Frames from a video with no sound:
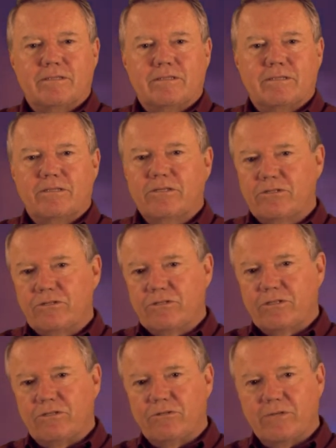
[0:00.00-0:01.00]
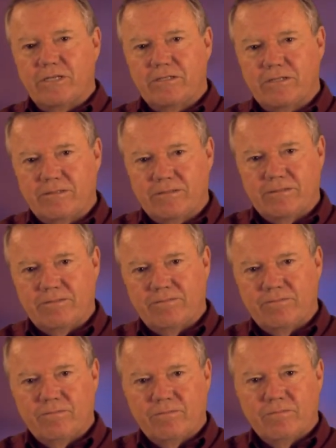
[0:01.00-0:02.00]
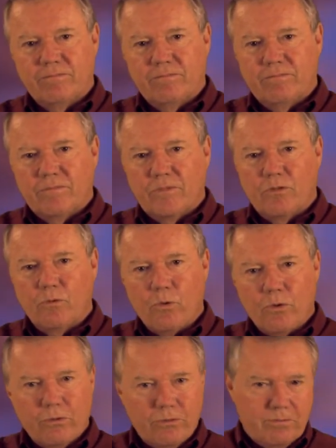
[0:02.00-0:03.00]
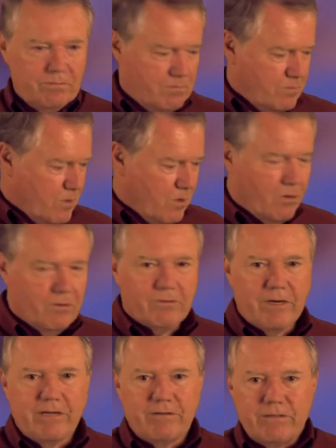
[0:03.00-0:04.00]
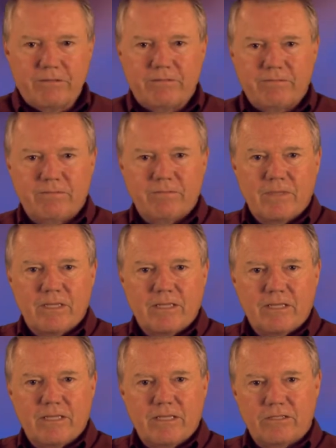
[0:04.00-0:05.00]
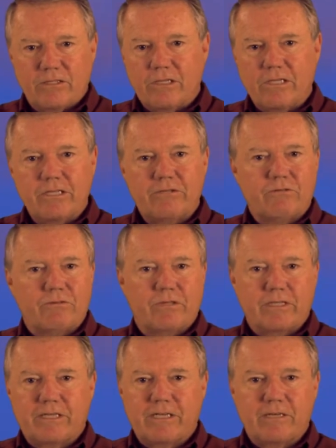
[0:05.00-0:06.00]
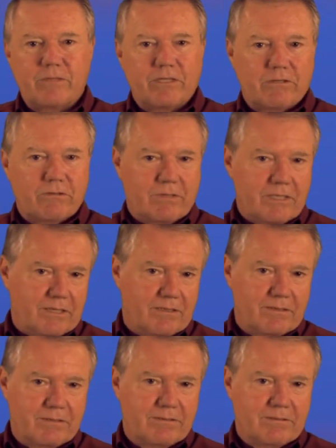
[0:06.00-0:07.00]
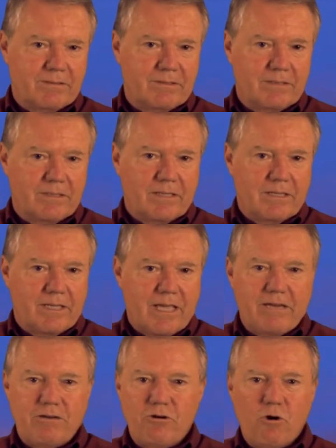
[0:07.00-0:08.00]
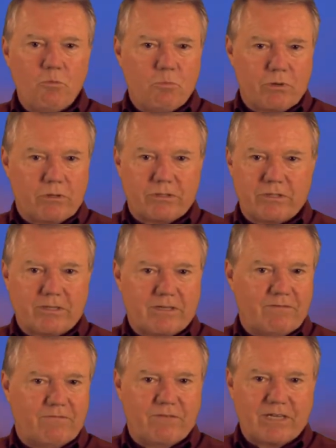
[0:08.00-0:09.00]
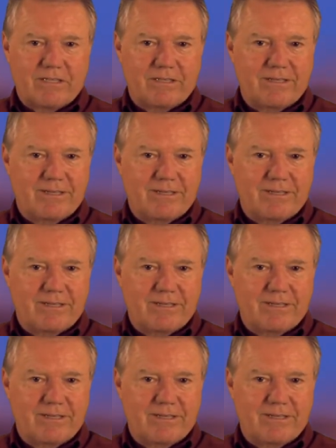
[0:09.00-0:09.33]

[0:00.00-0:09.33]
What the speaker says: Look at your situation. The world all around you is literally coming to an end, and no person can fix it.